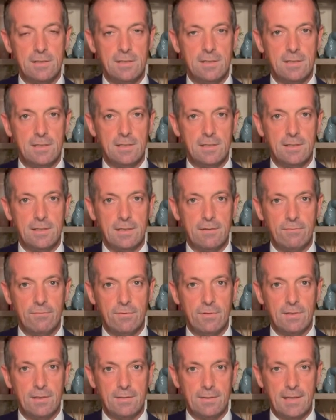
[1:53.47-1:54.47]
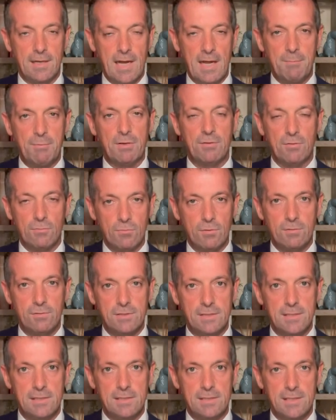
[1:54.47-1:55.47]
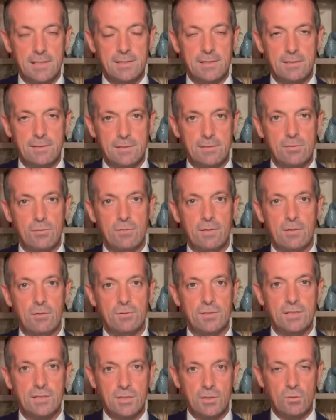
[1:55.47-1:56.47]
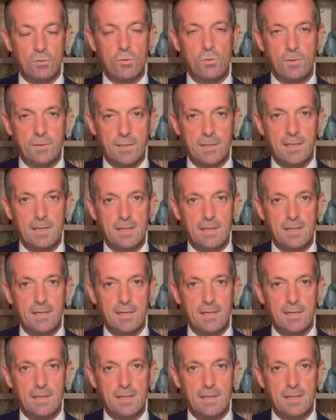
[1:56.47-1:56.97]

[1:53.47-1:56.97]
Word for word: that happen on the roads these days, and so it goes into court,